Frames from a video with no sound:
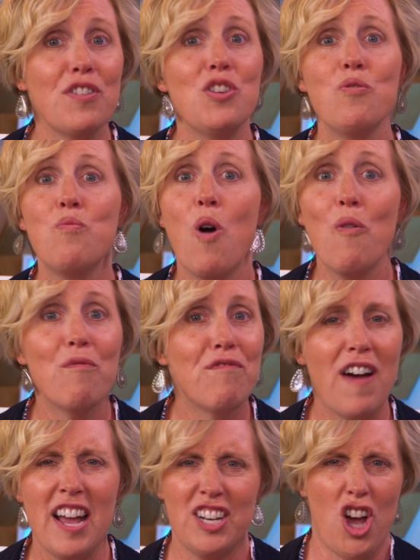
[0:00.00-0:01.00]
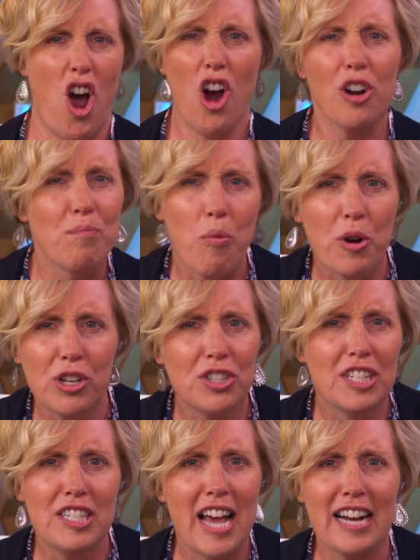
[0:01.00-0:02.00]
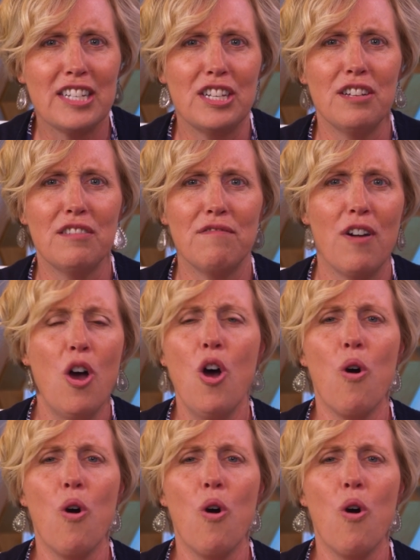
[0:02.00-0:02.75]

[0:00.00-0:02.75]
you won't find a hard-boiled detective